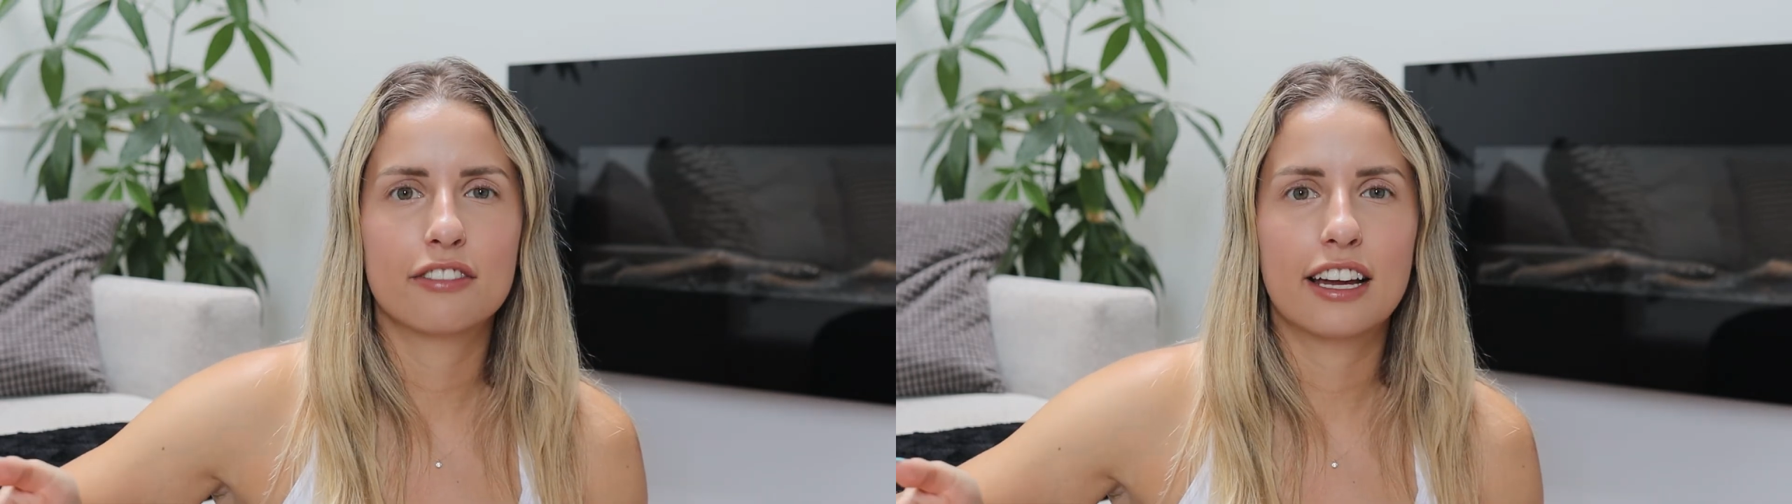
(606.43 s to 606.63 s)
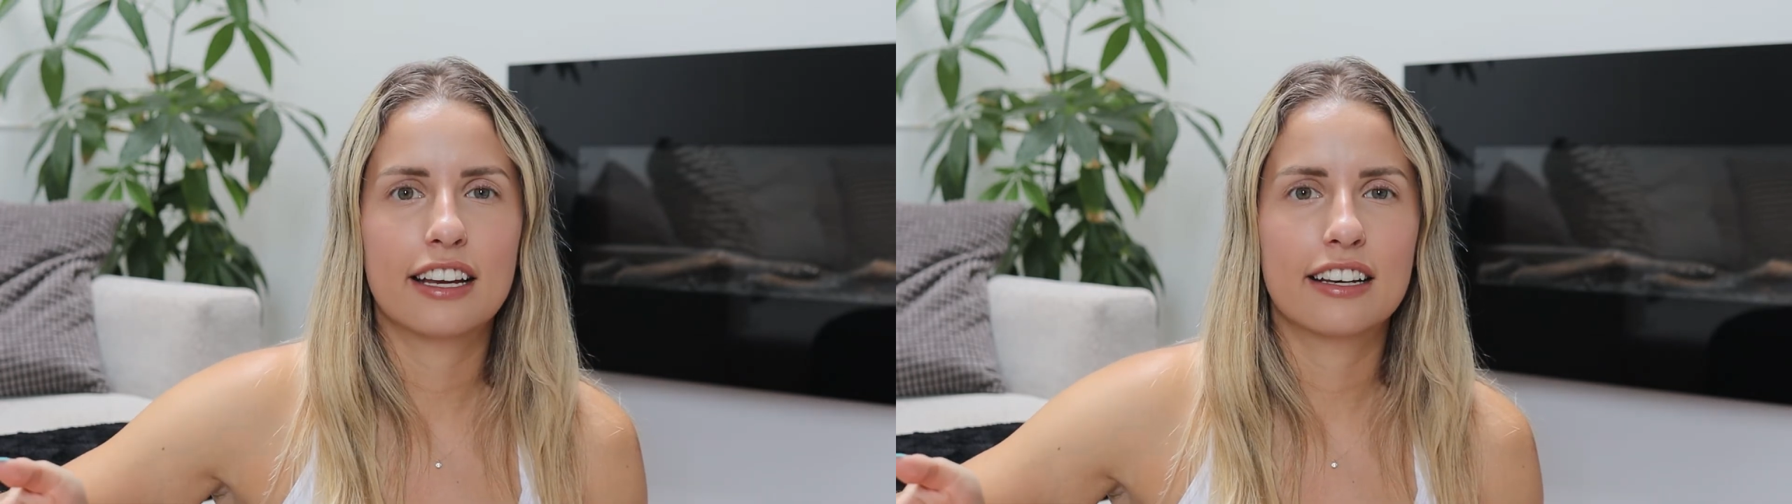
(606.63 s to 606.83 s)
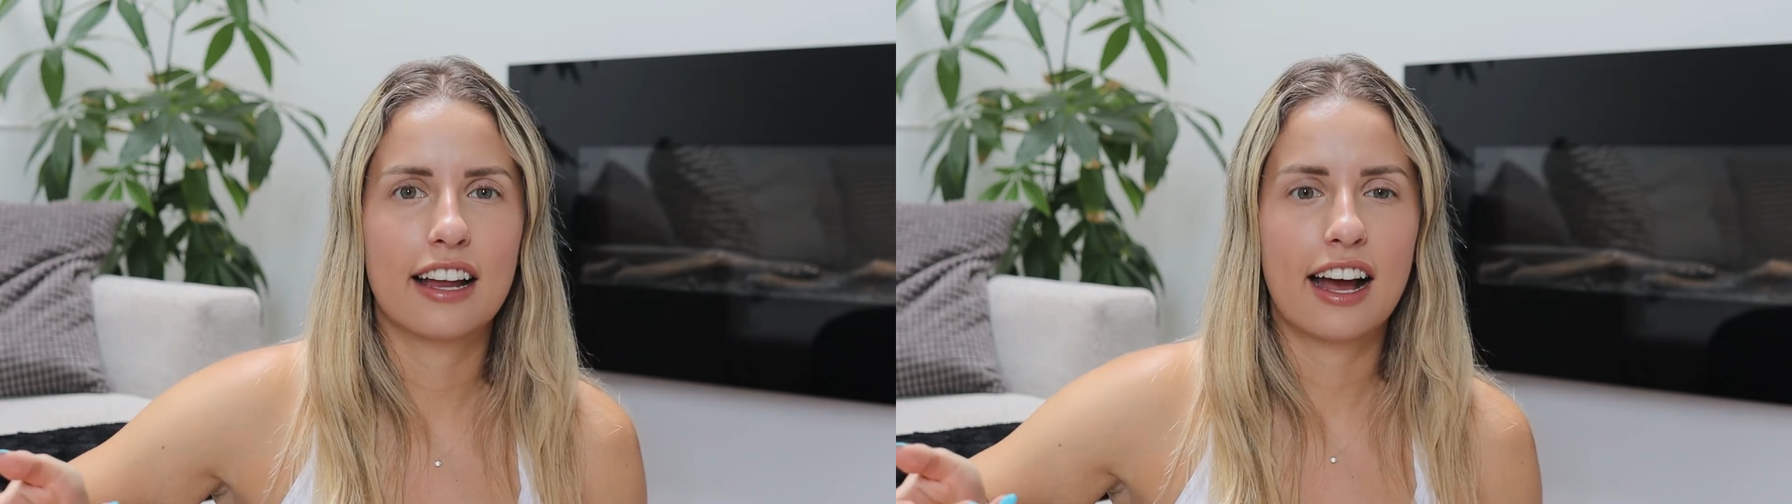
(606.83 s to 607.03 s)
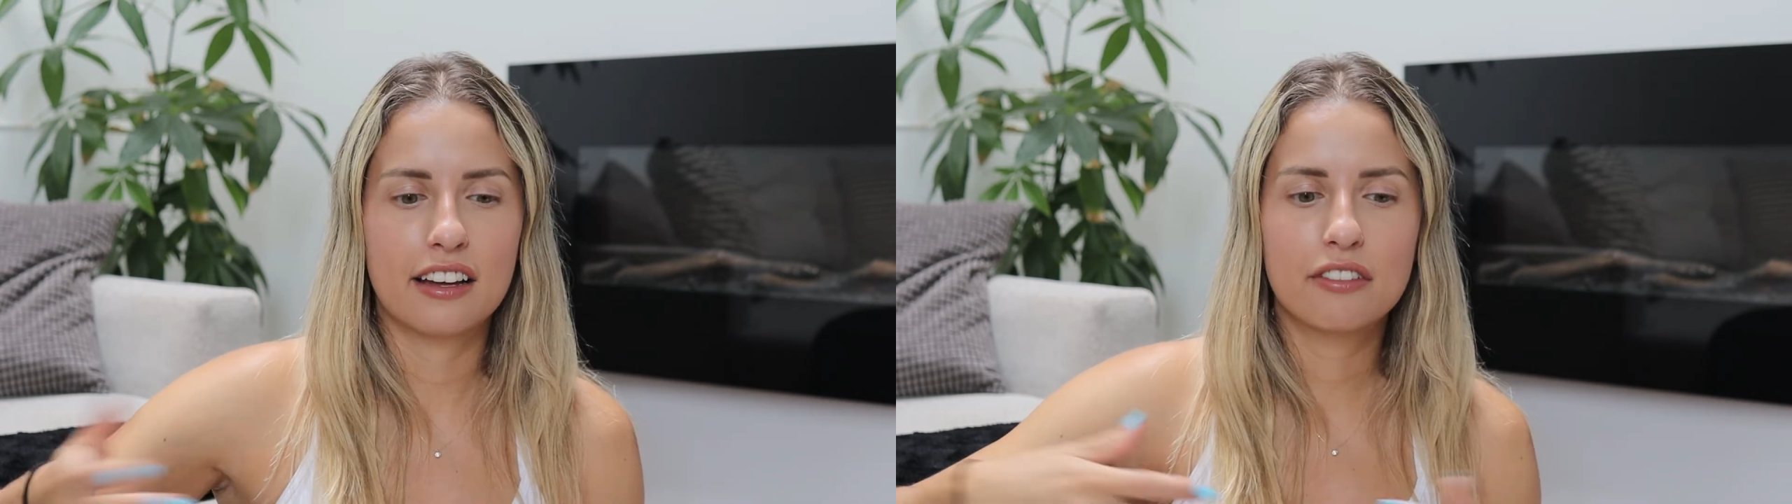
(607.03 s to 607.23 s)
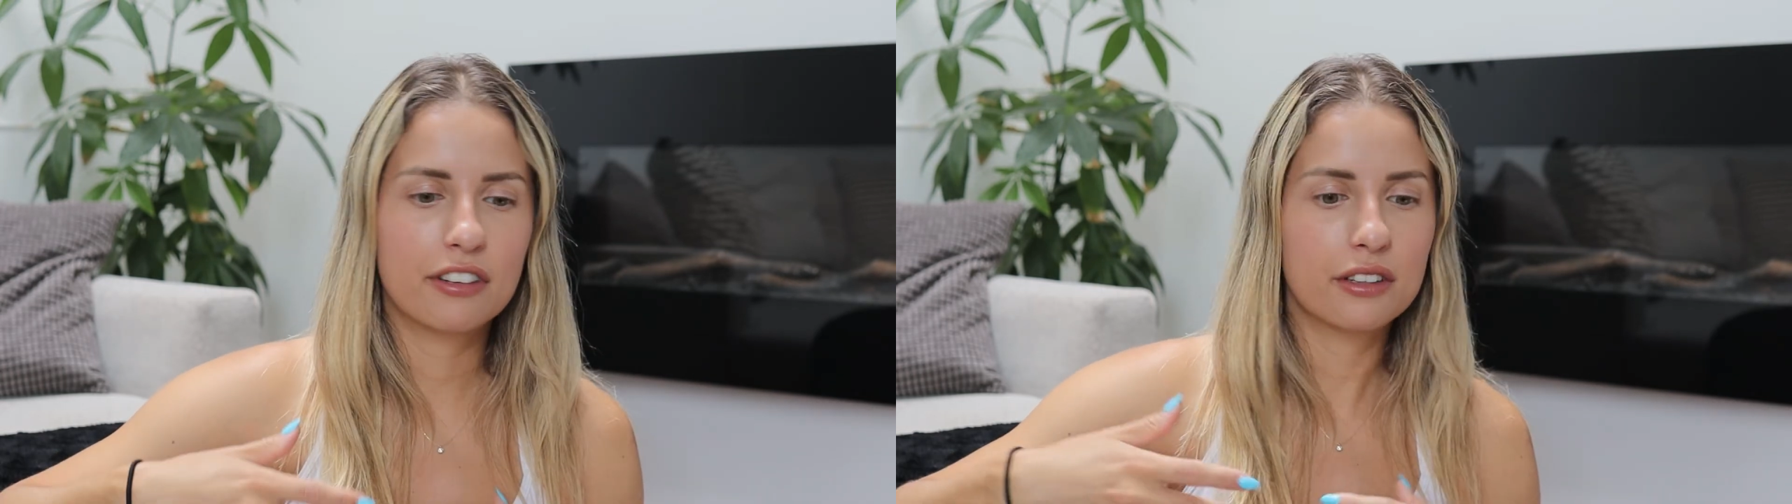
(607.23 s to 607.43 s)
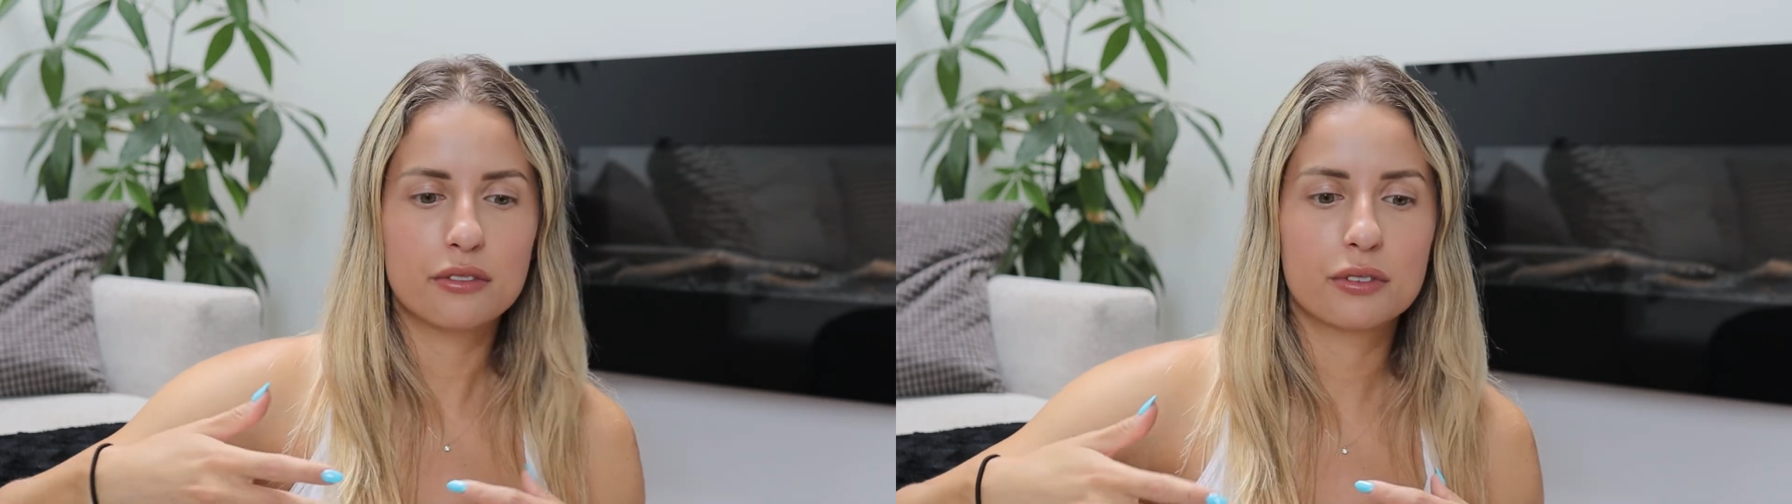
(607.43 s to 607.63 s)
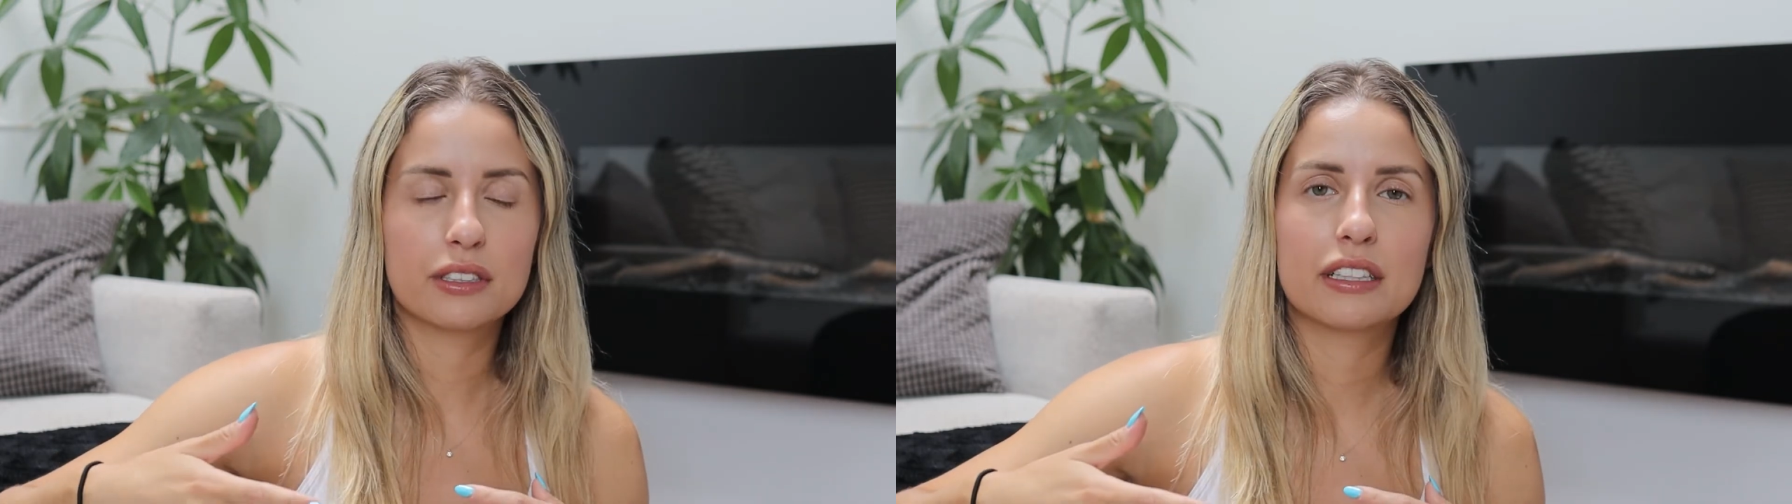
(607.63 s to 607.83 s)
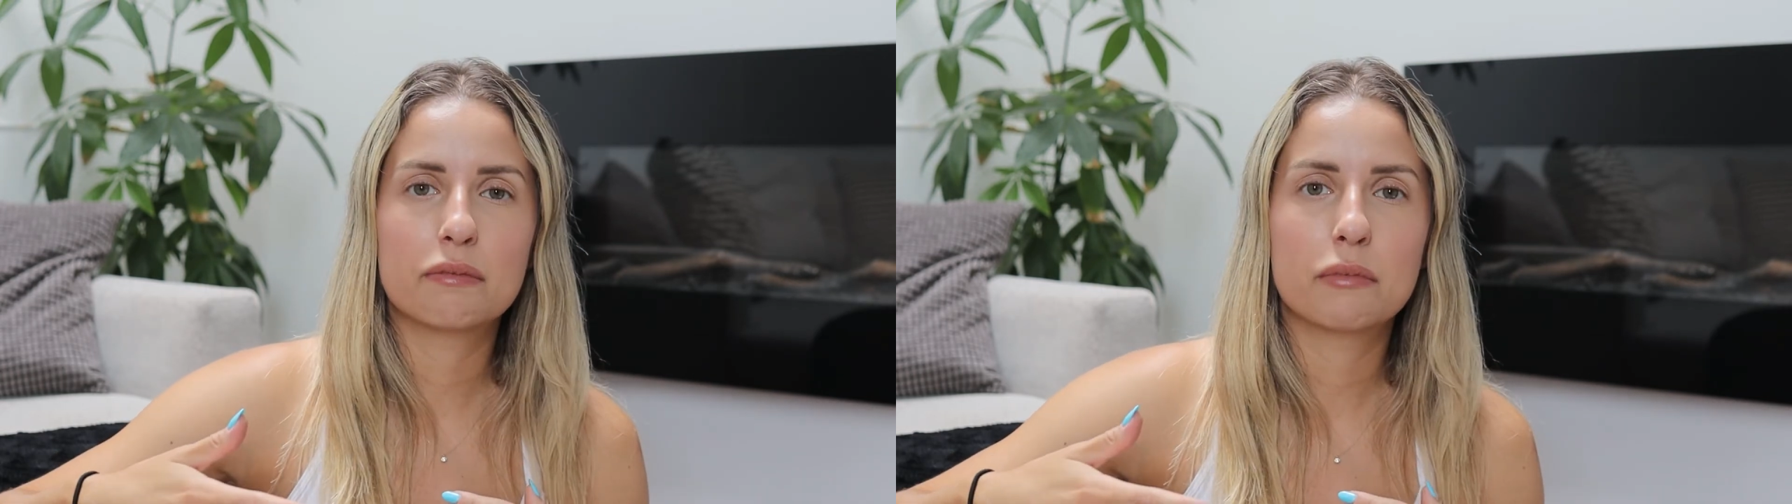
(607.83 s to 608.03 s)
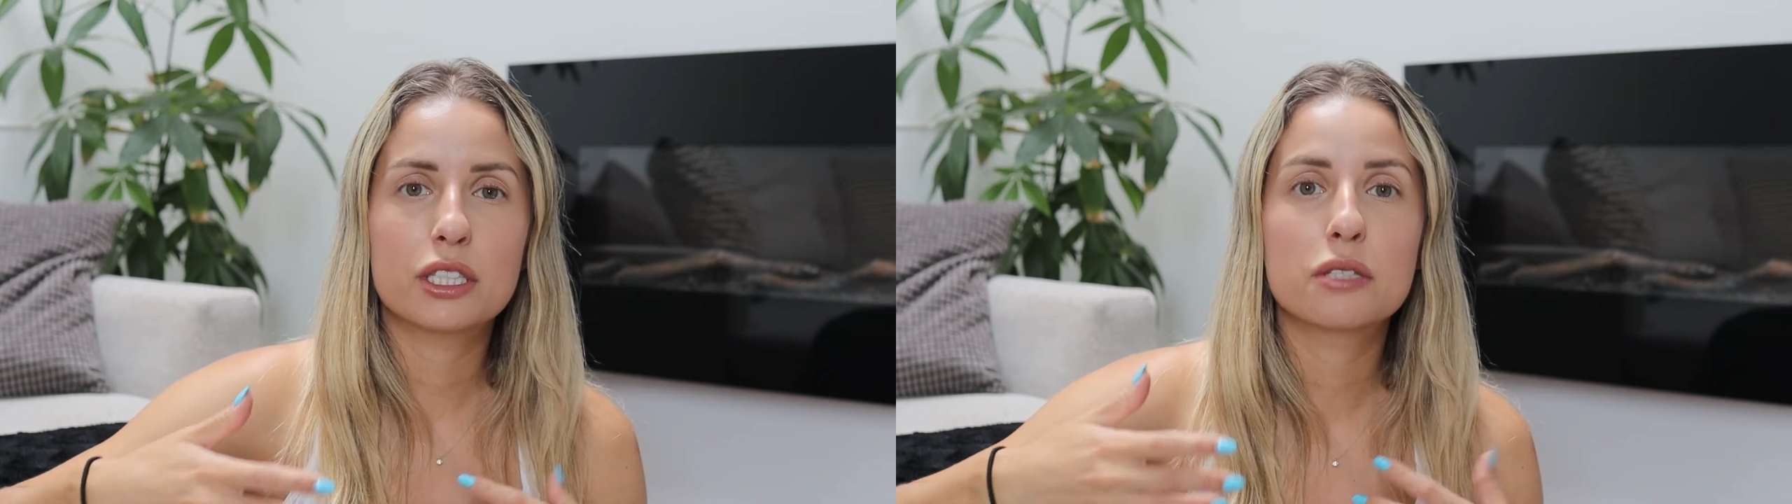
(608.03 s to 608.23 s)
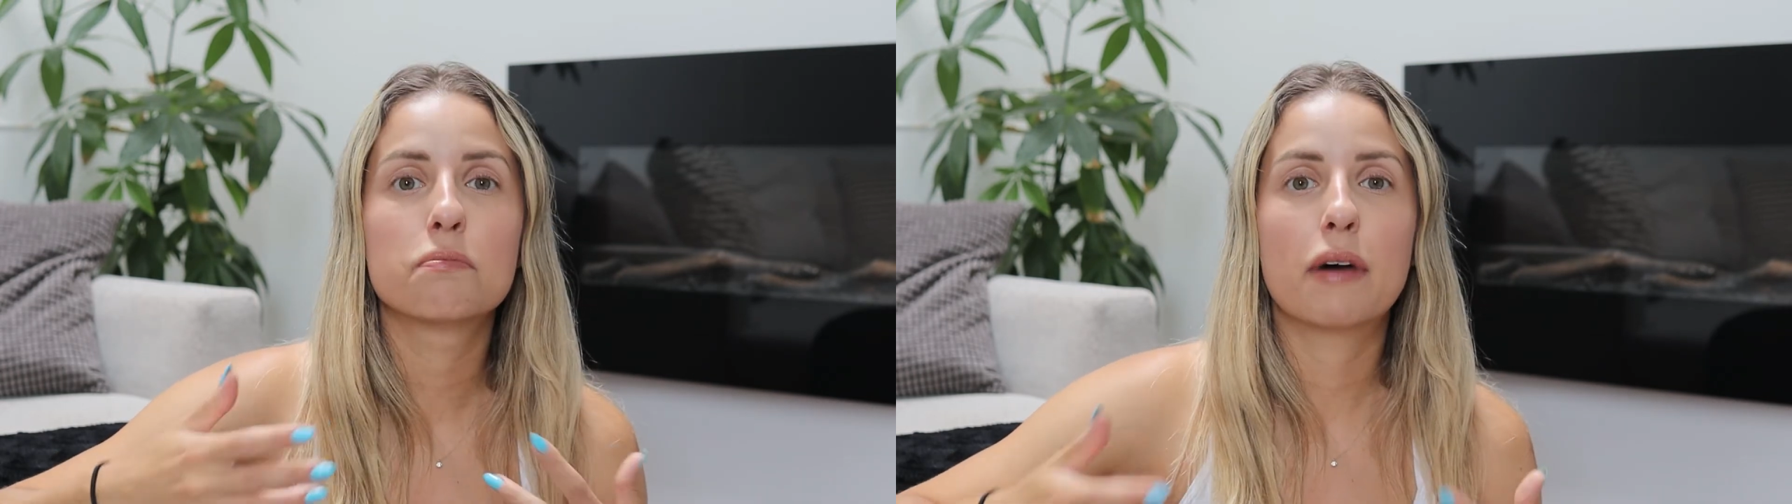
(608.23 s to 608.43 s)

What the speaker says: And I felt really much